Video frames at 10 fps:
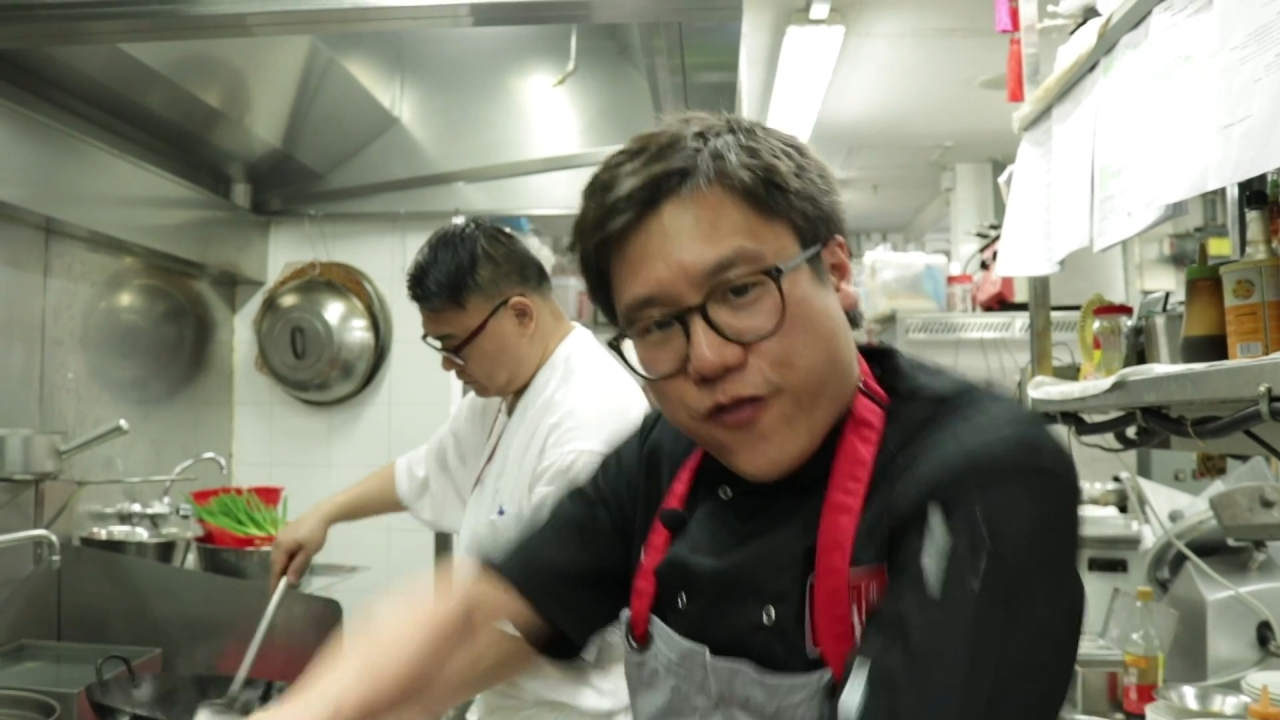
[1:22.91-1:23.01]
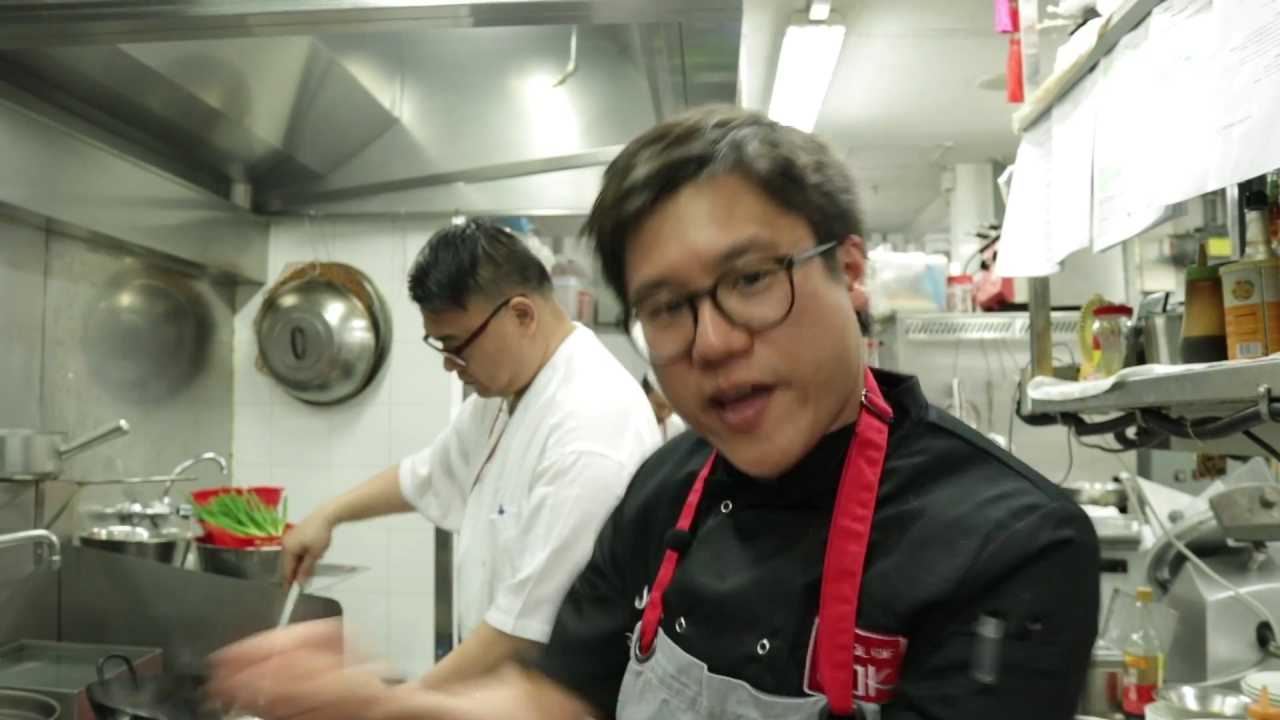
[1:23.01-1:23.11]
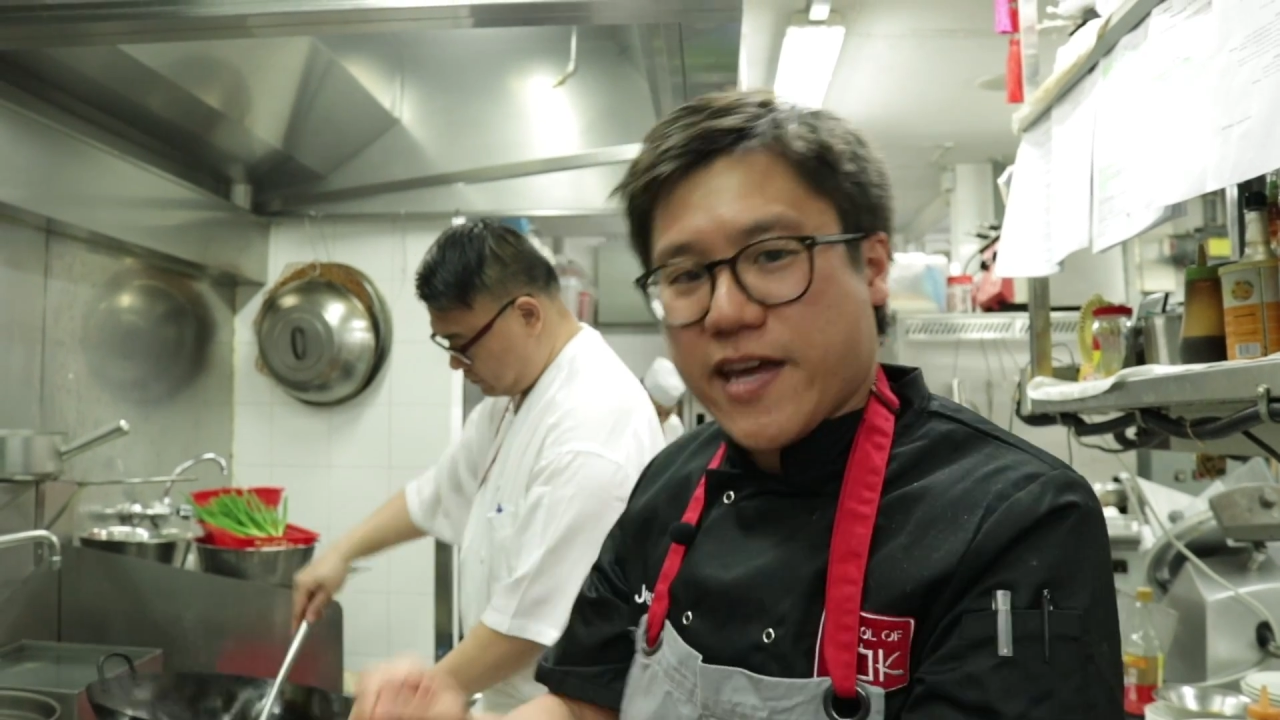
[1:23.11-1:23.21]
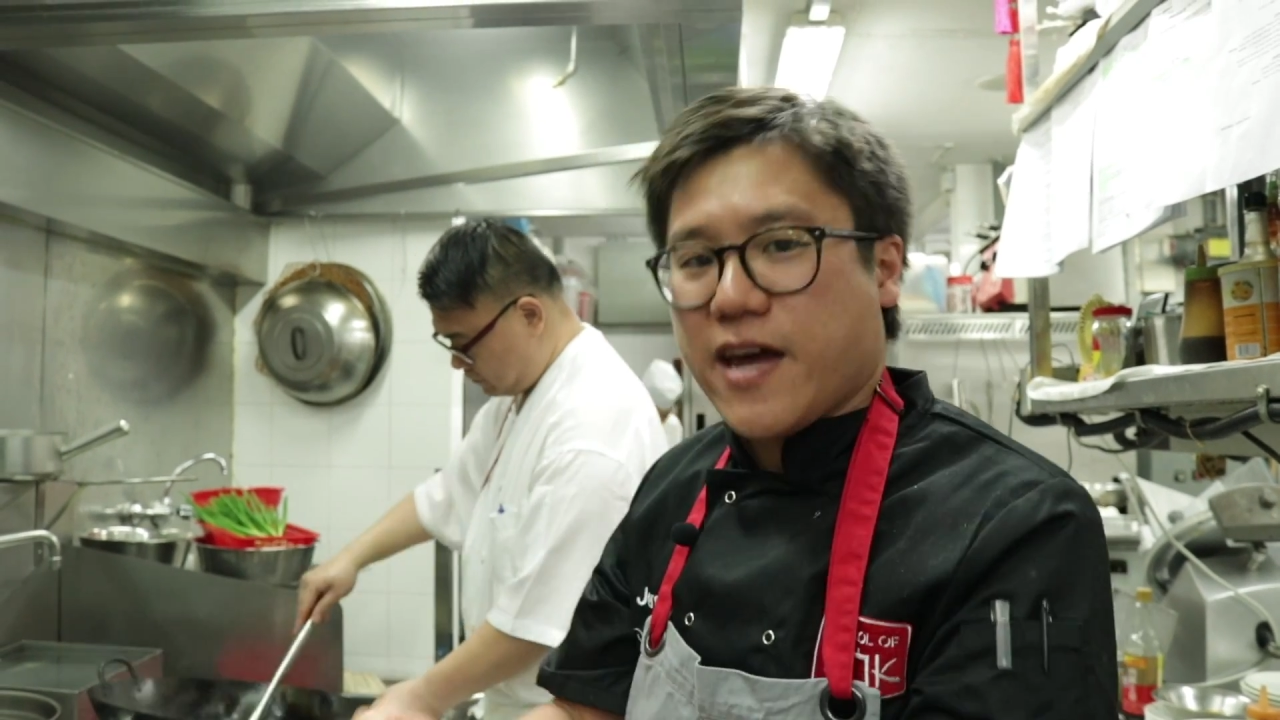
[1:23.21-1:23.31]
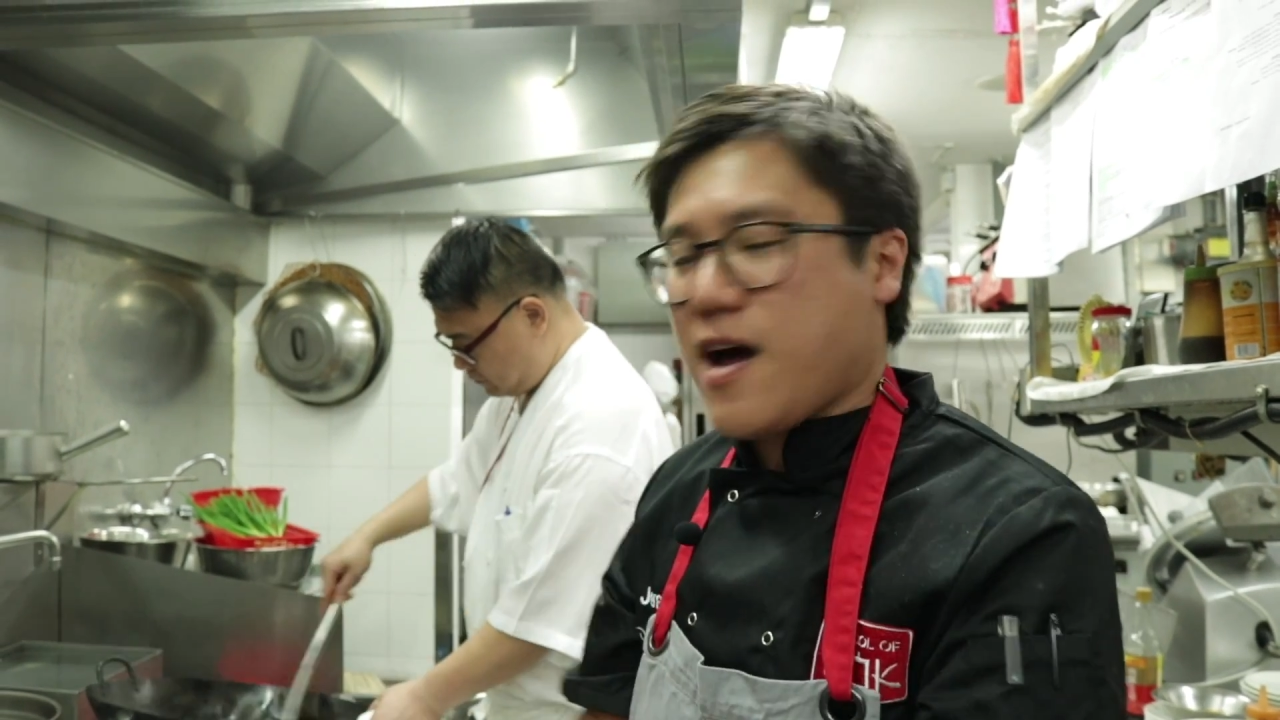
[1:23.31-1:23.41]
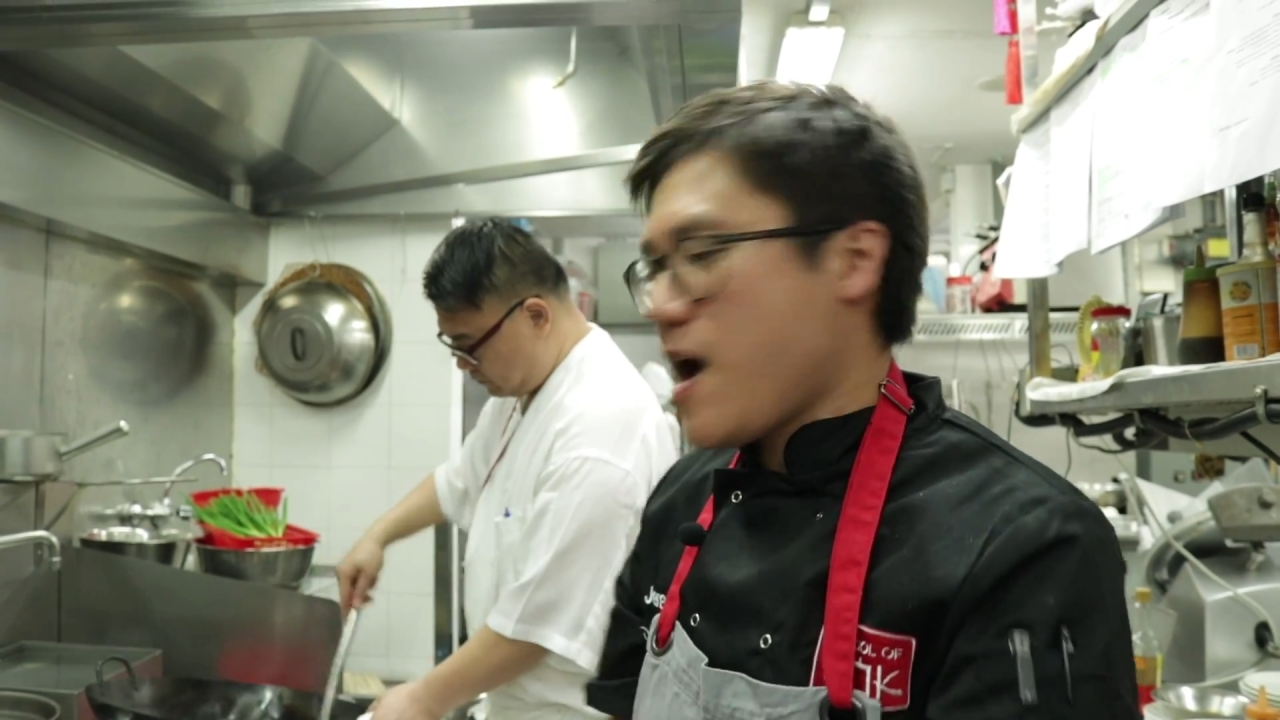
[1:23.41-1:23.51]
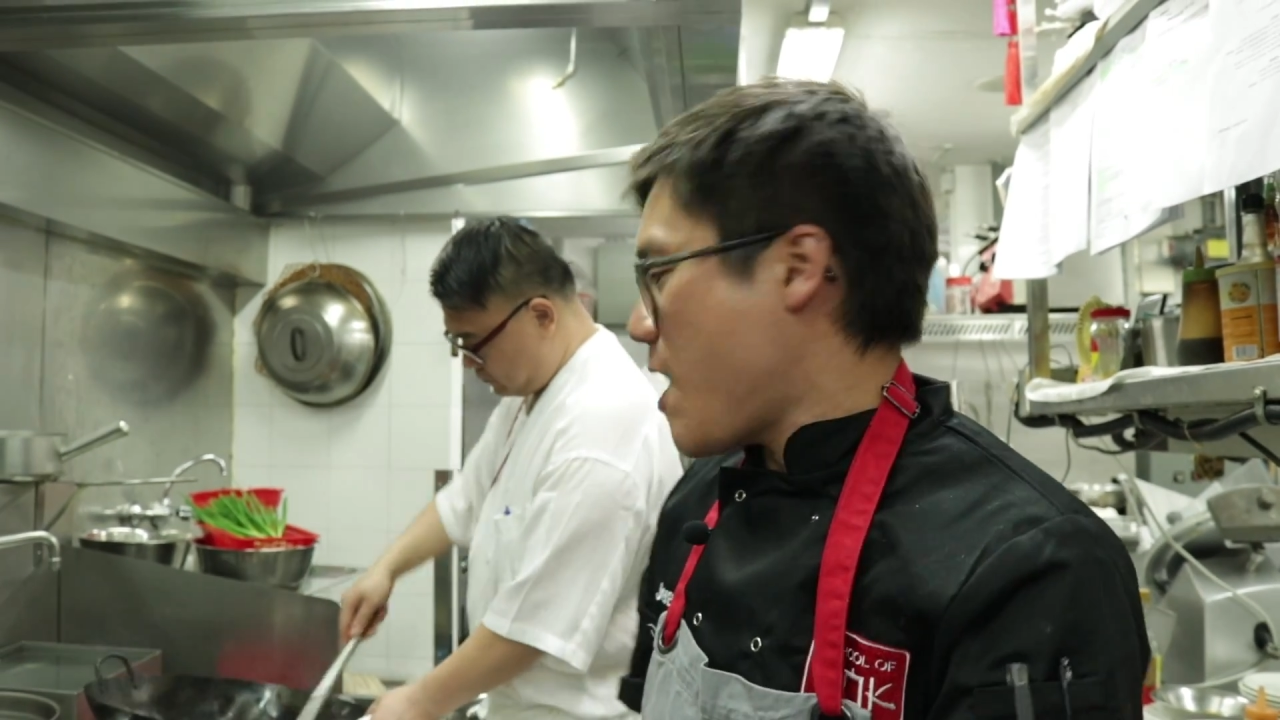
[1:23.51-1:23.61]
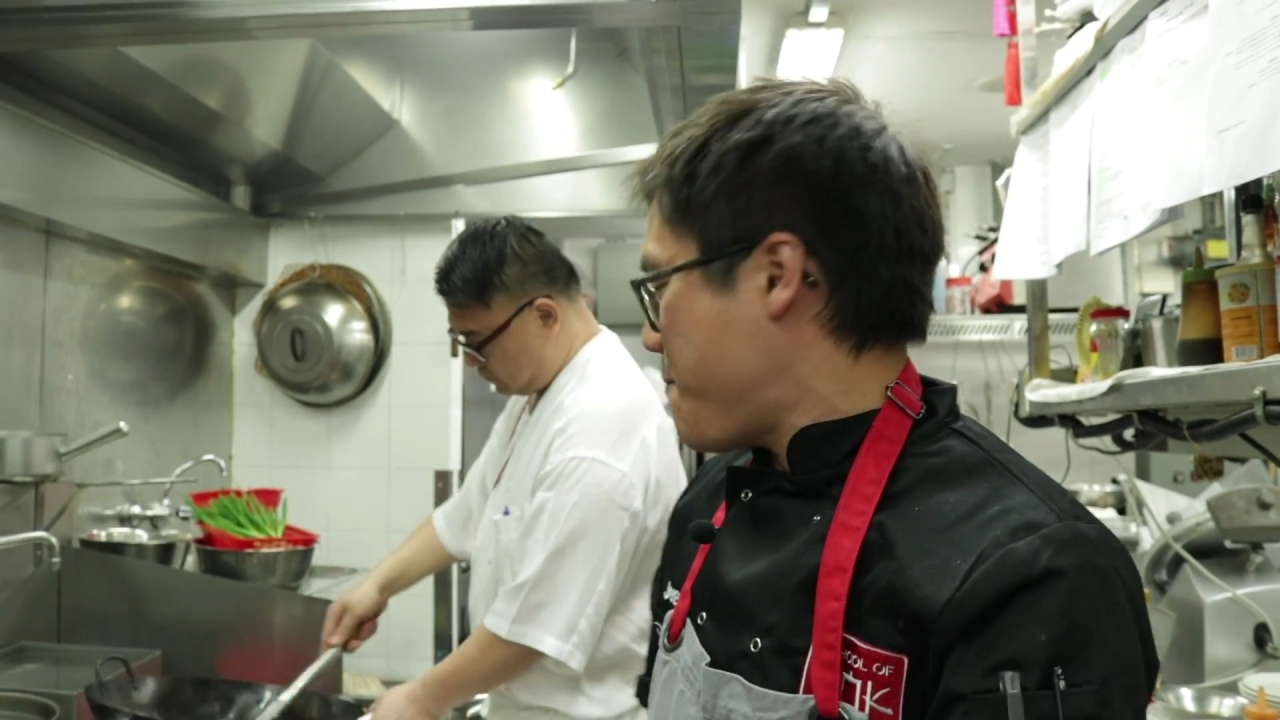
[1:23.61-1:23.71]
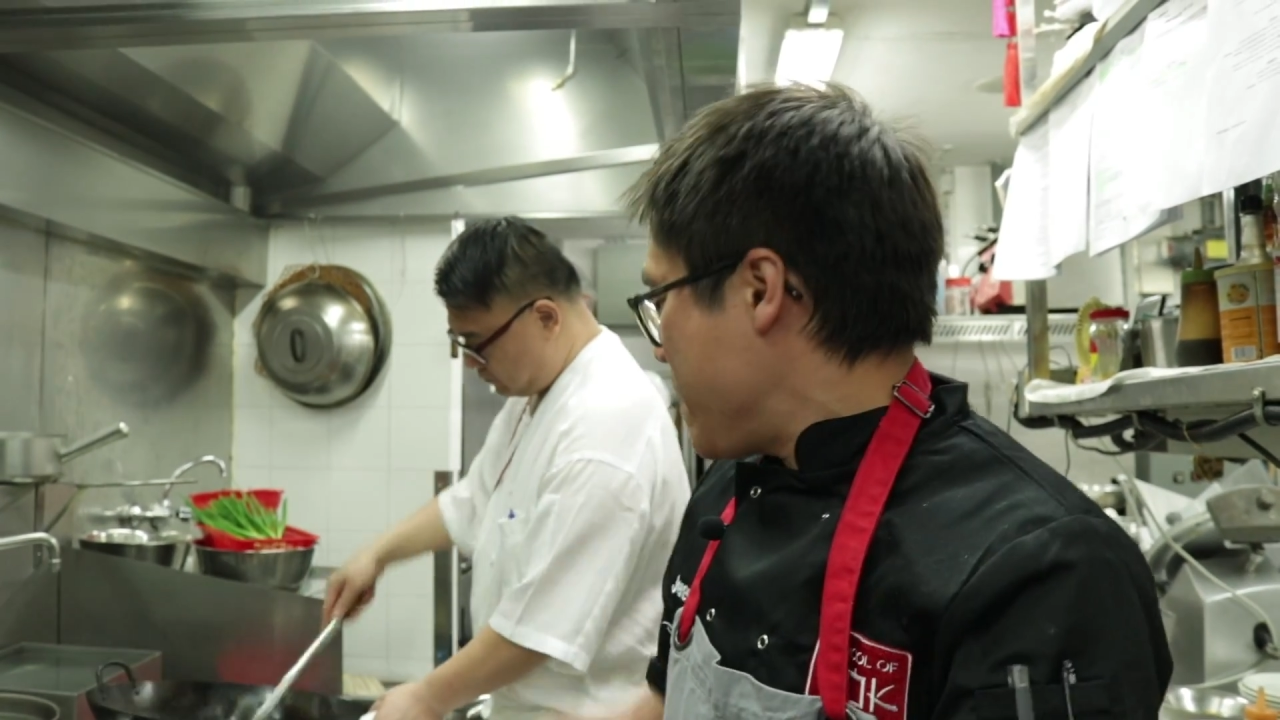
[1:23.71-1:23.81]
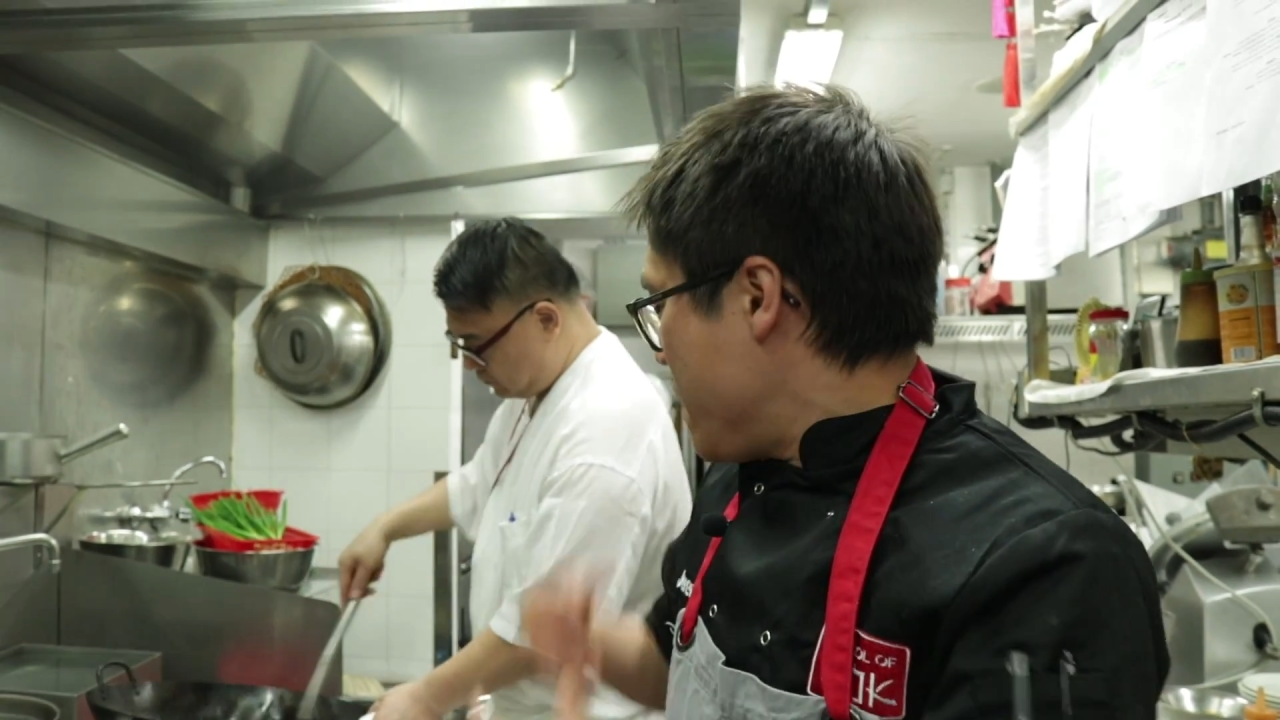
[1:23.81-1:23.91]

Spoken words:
flick it up.